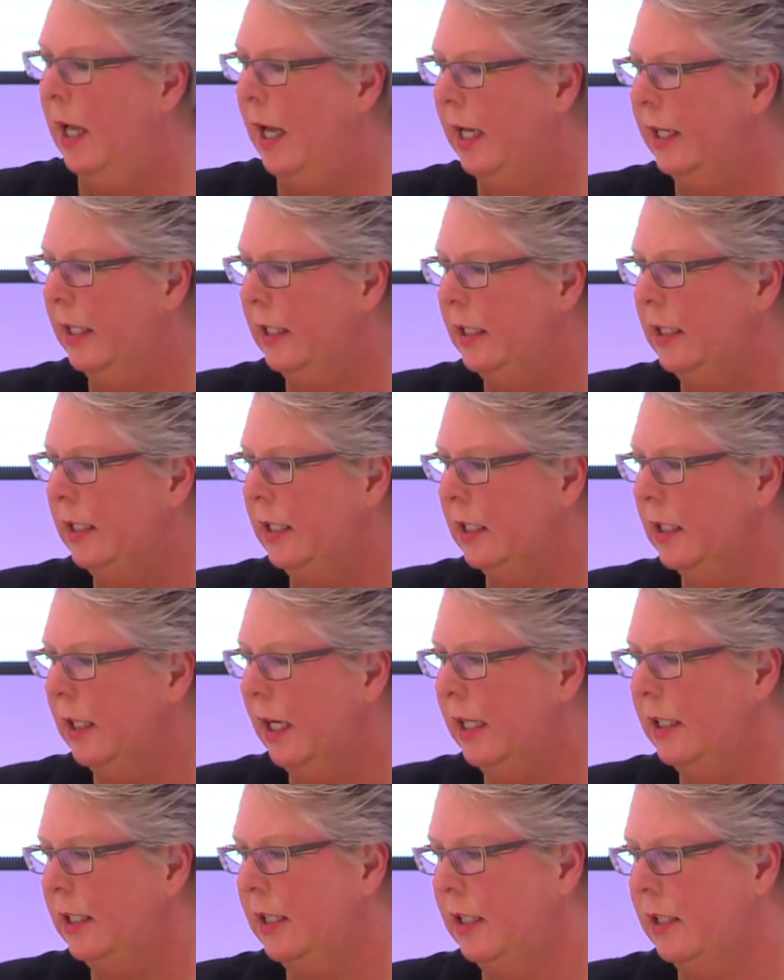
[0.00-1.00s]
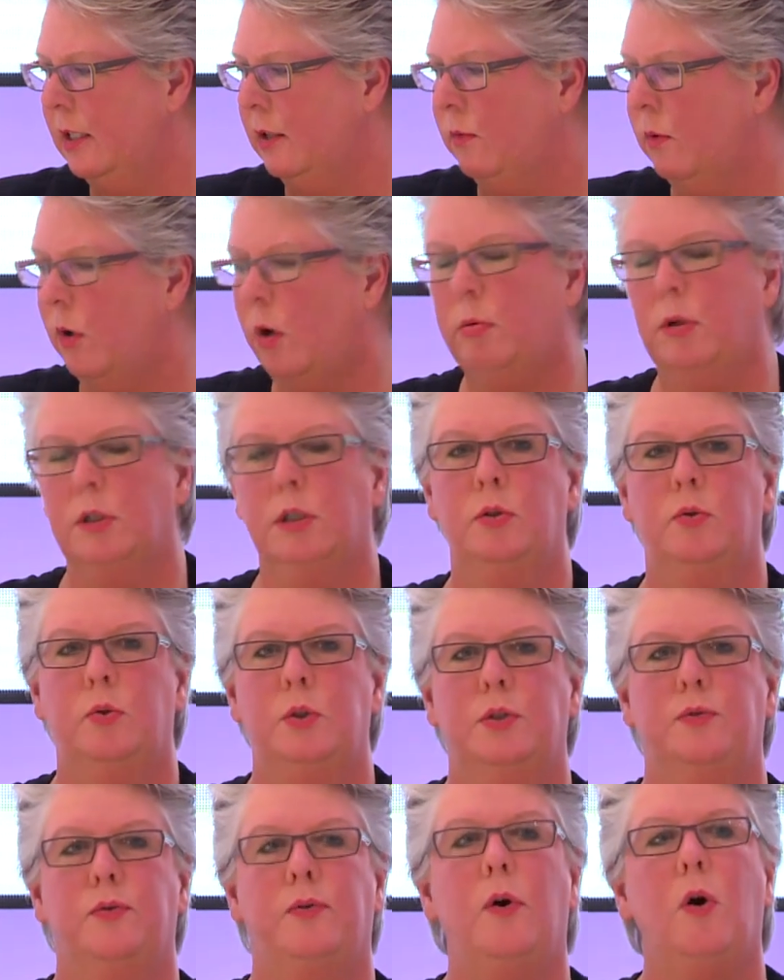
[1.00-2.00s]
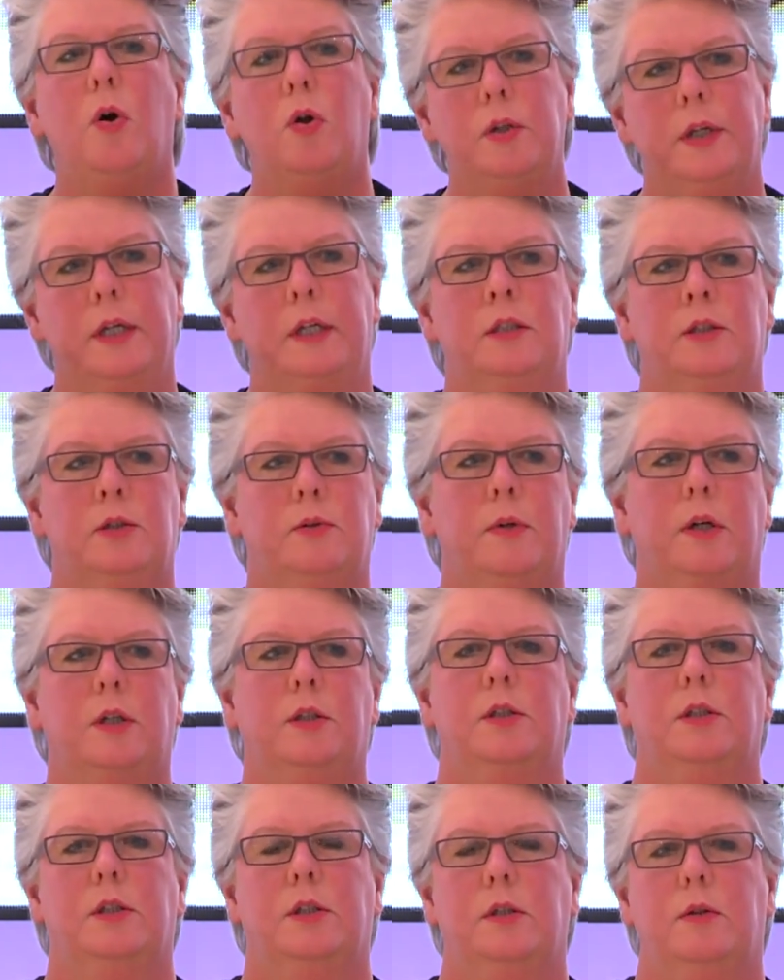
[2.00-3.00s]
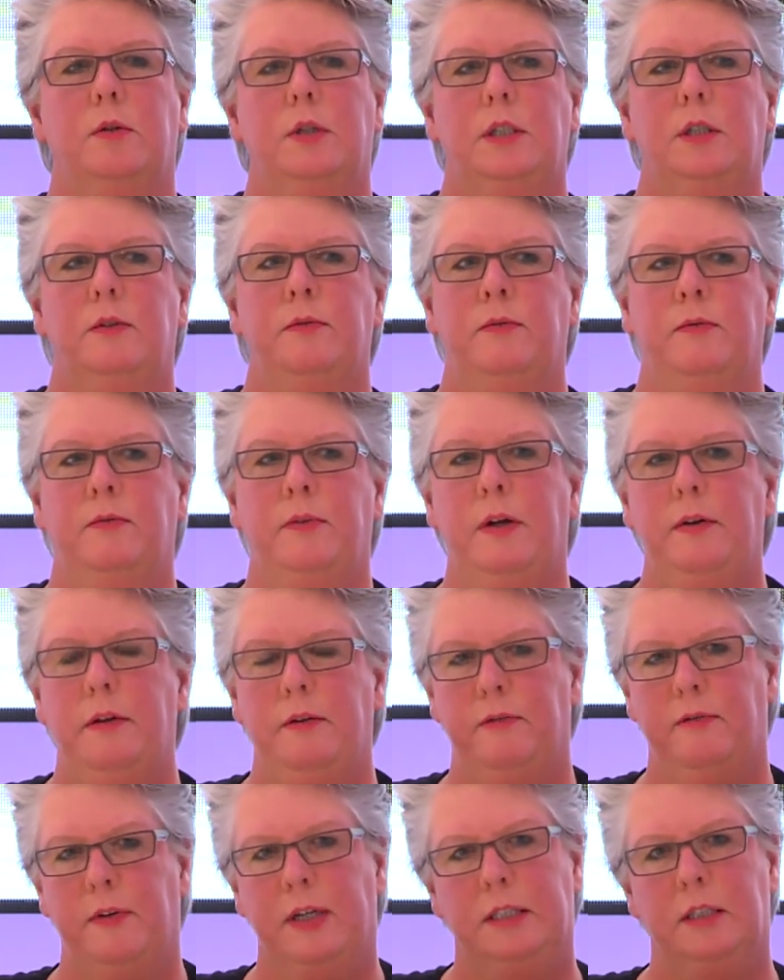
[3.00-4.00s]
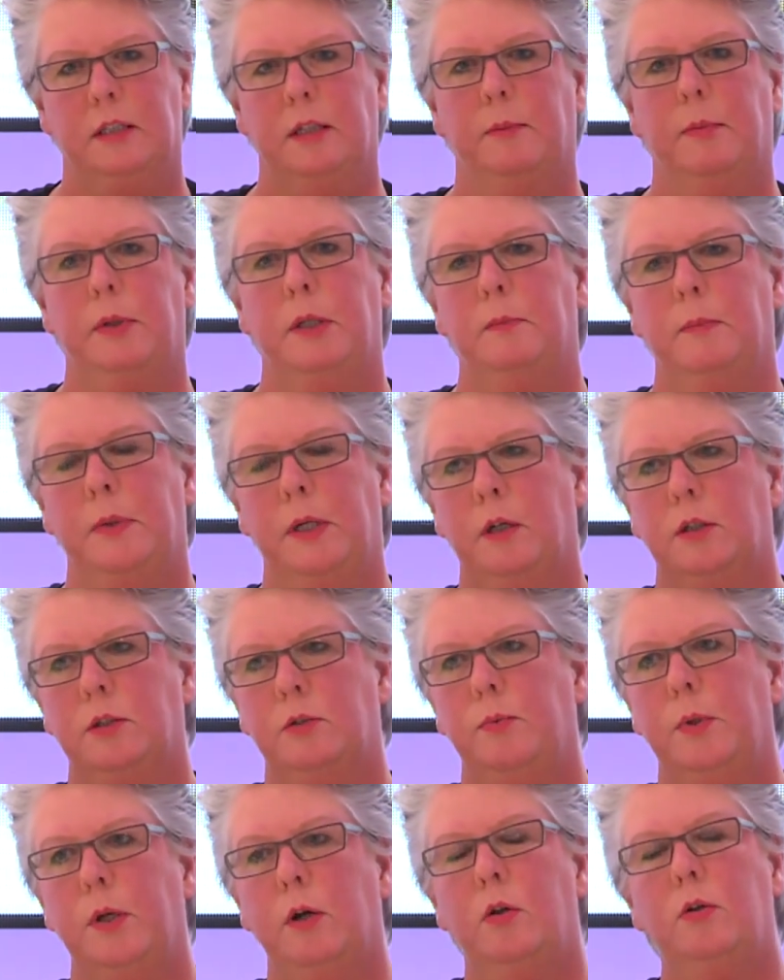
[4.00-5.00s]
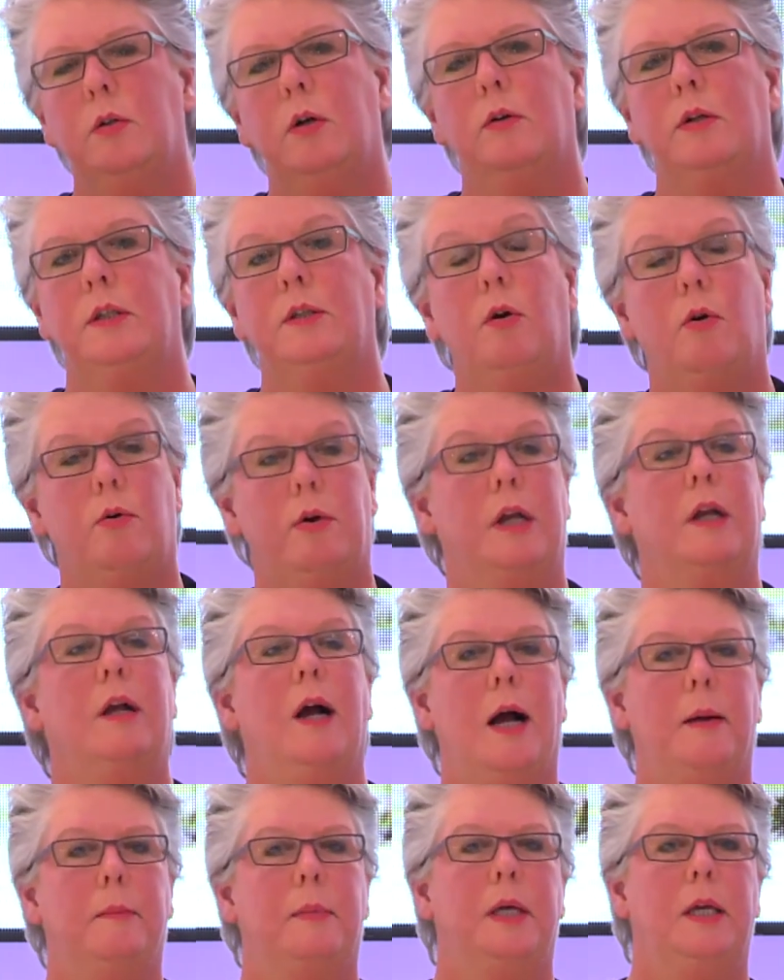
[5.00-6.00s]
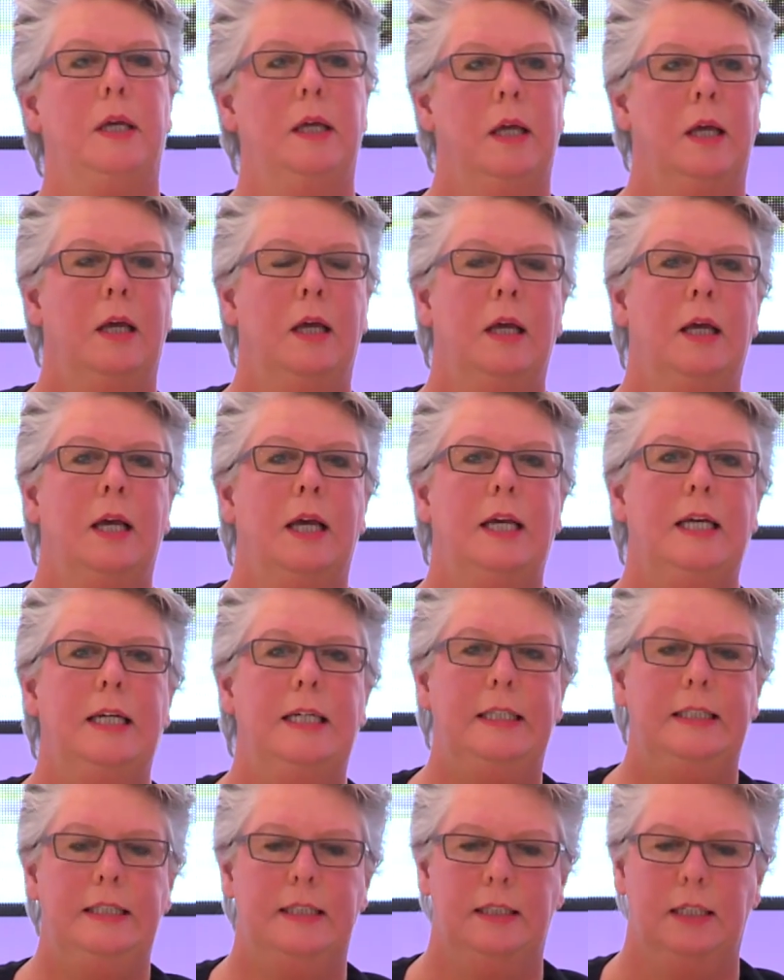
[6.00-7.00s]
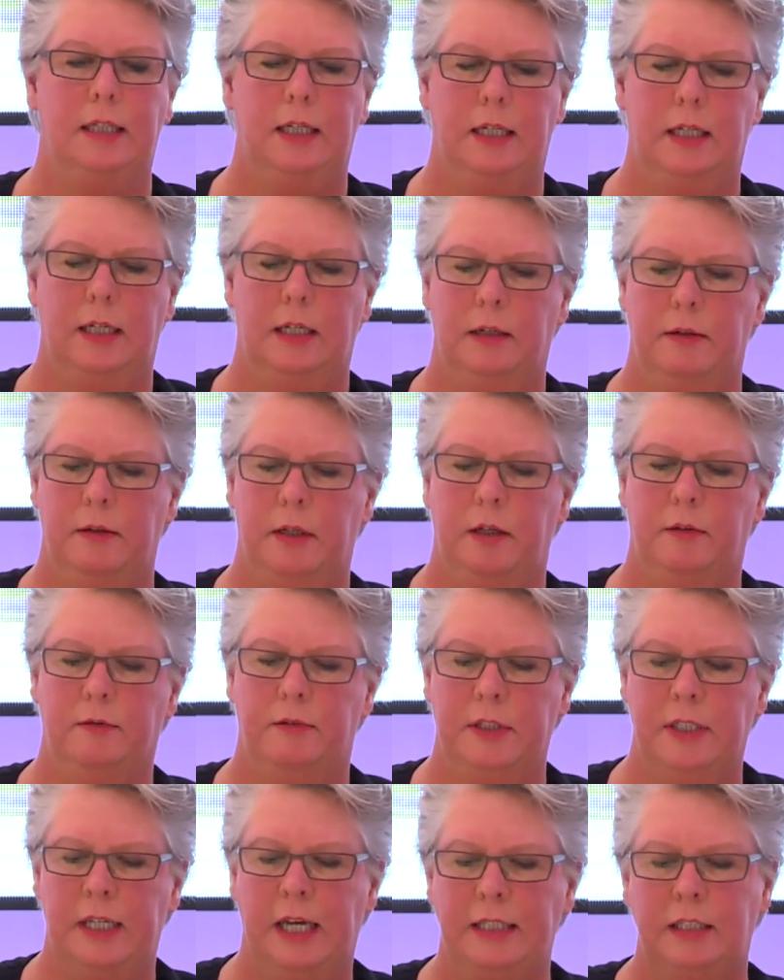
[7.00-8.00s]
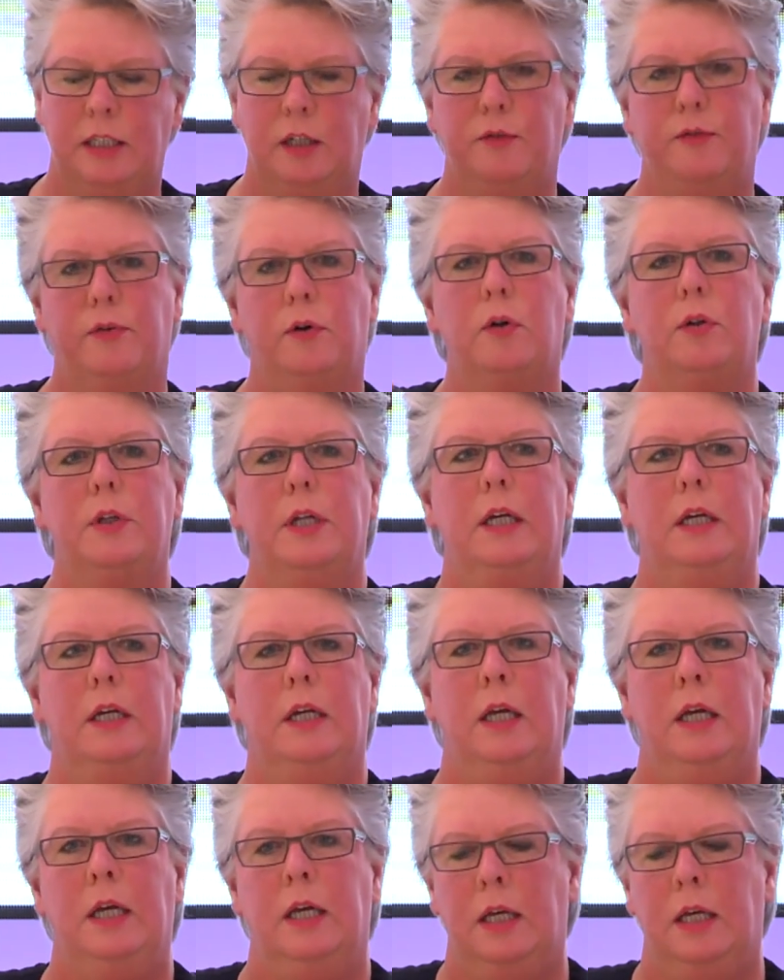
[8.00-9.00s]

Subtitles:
And in this case, it's a robot who is folding structures. So it's very fascinating because we all know that origami is a fantastic folding